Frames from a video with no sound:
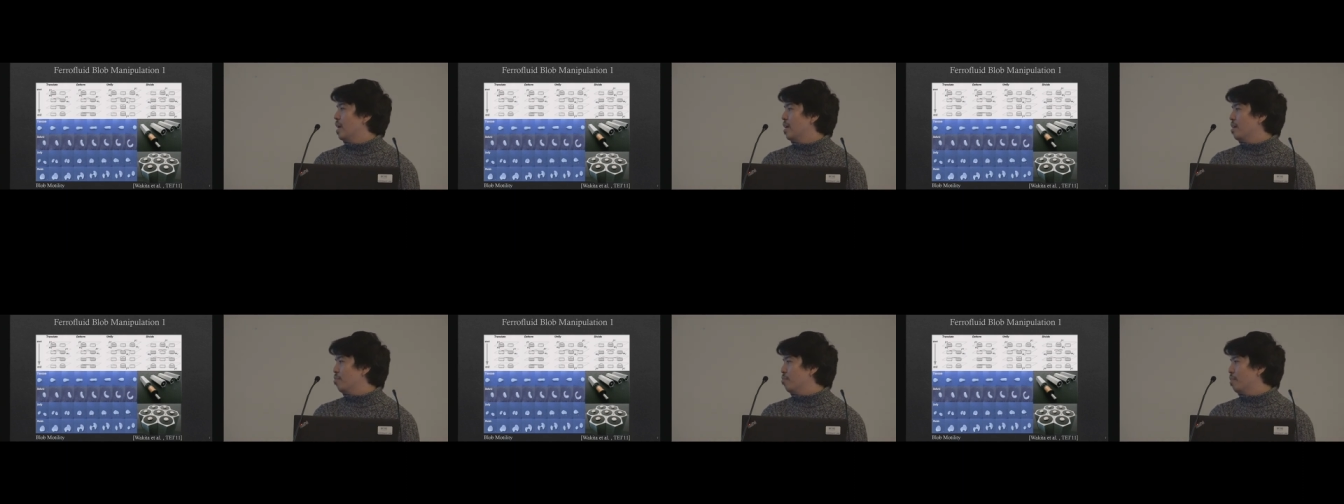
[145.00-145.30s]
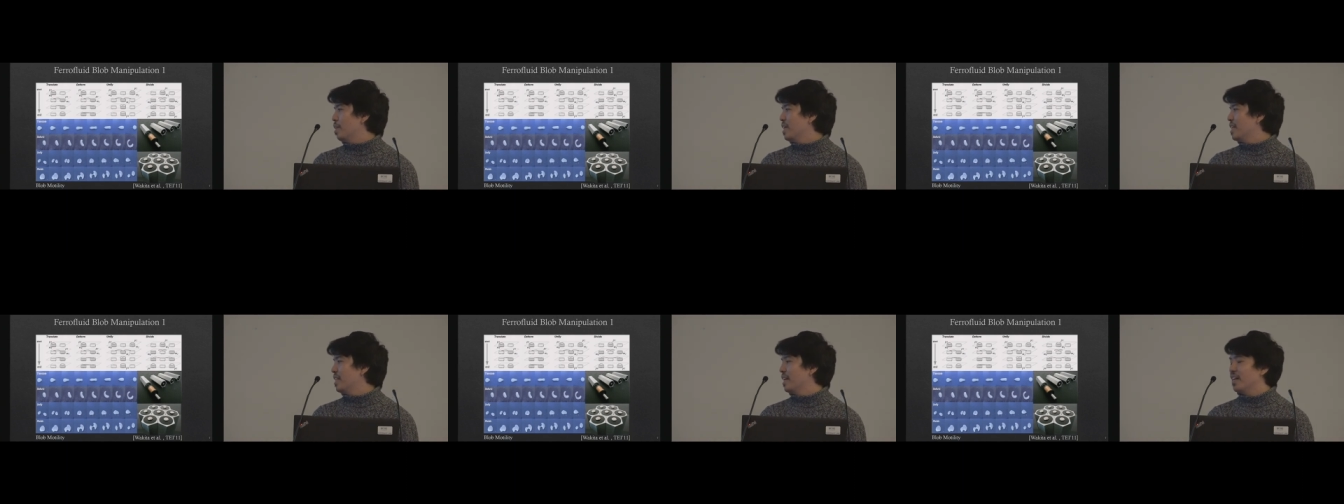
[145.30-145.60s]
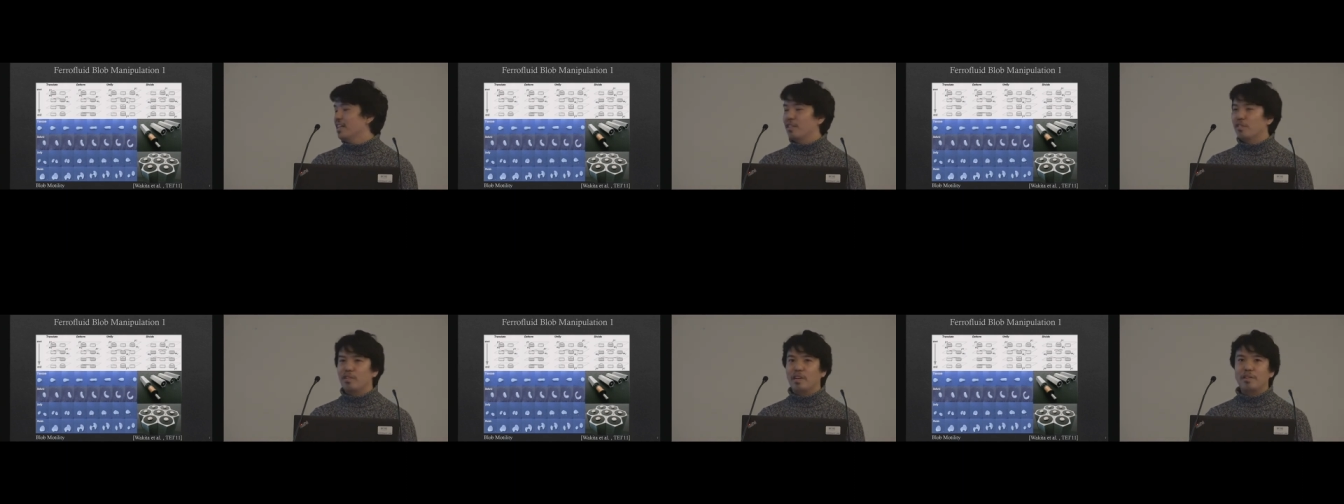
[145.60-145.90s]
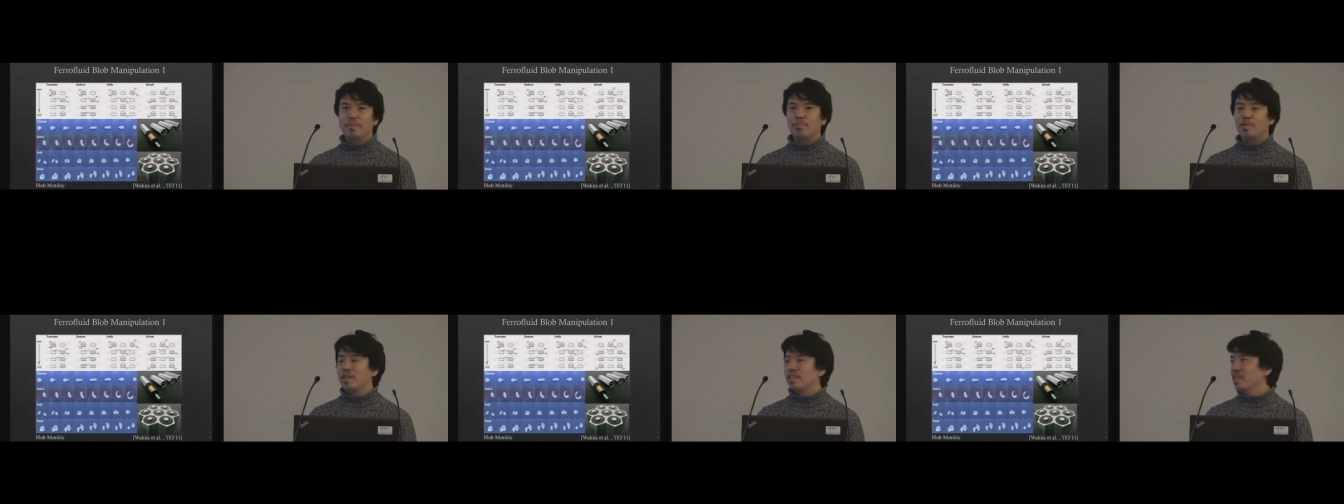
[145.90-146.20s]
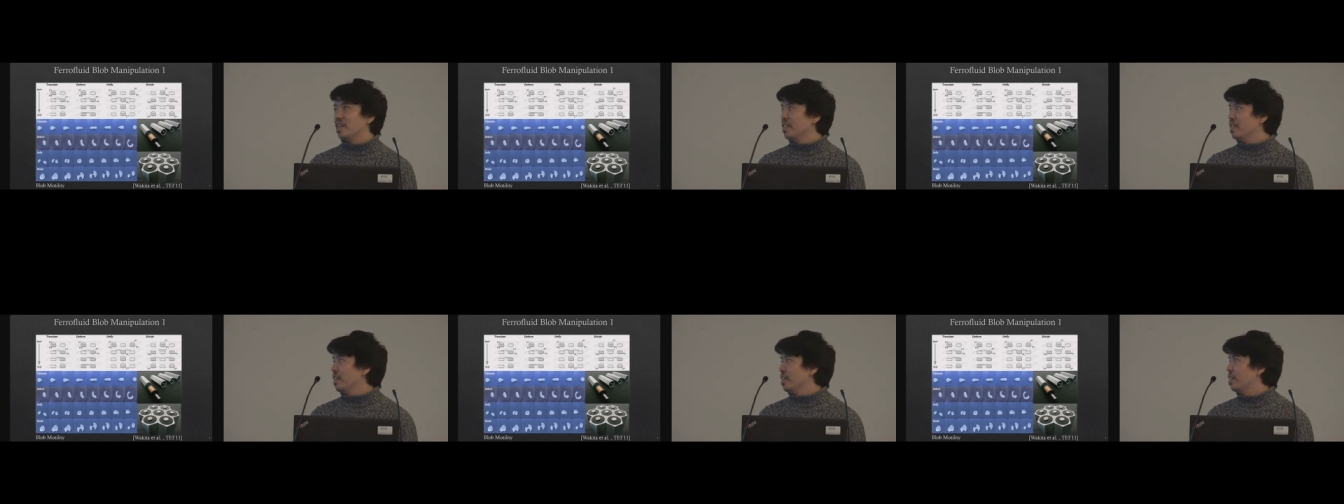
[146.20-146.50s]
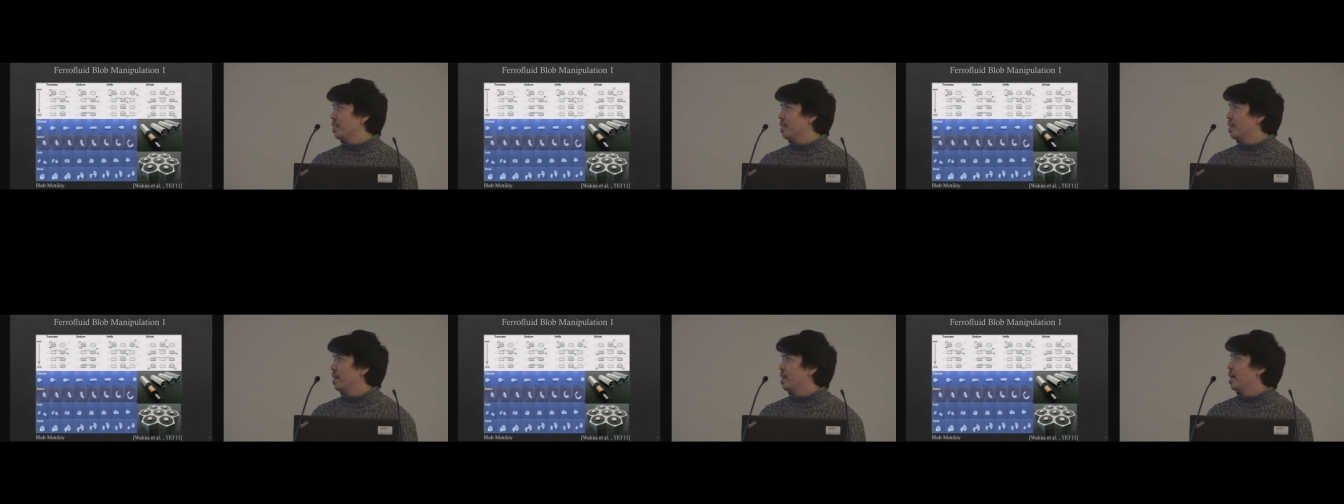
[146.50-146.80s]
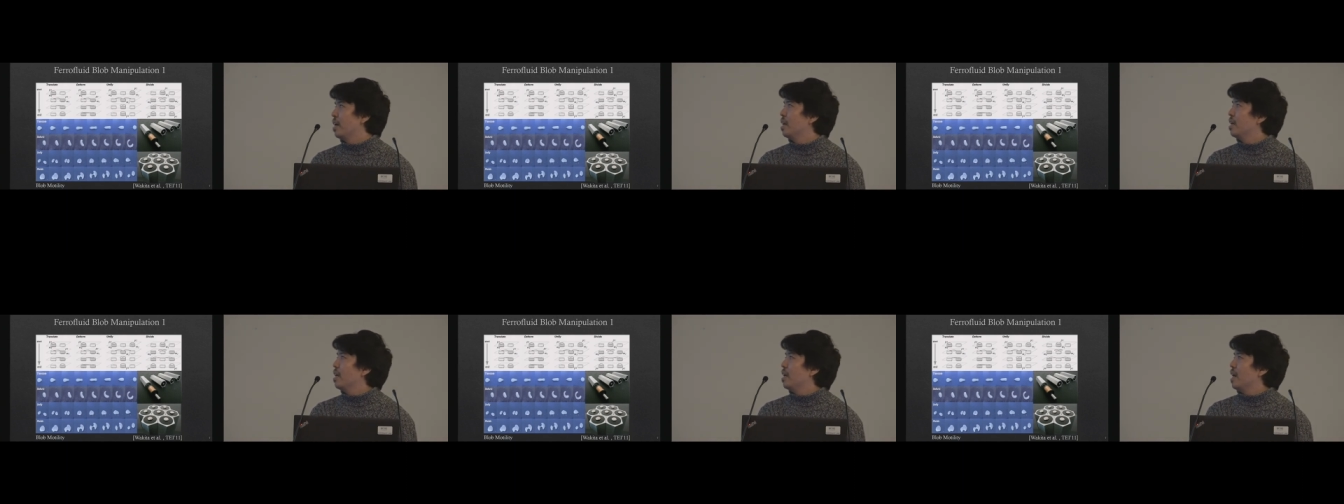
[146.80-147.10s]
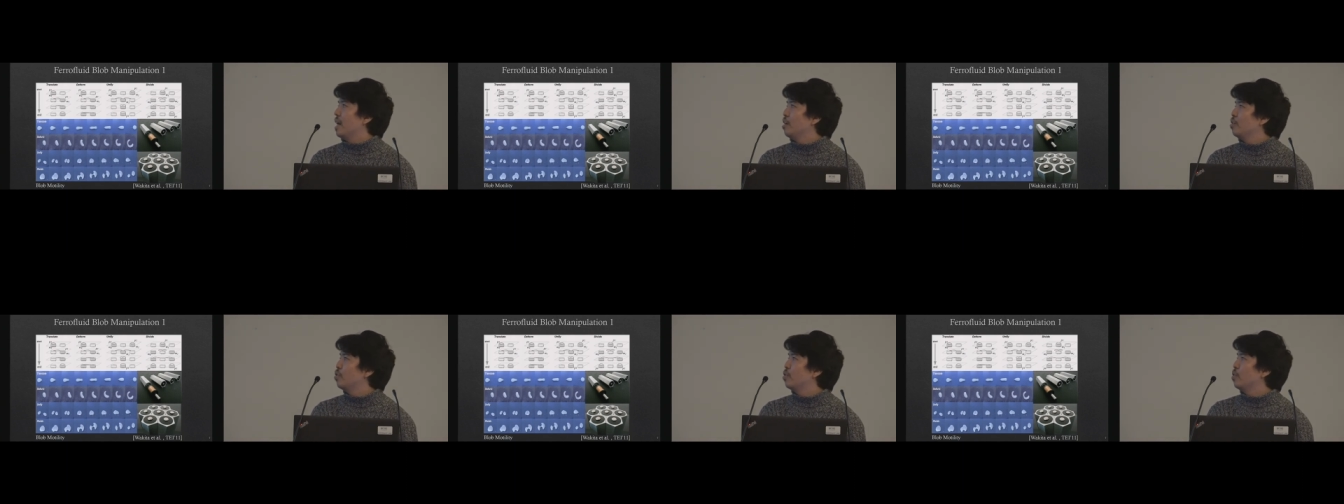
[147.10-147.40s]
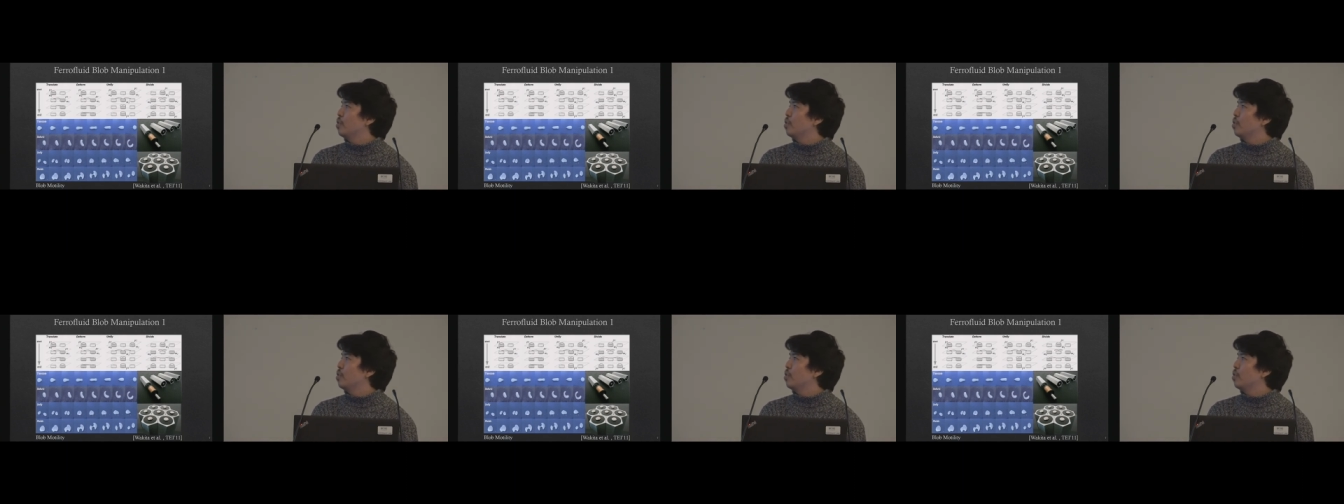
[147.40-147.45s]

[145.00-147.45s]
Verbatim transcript: Wakita et al. Presented how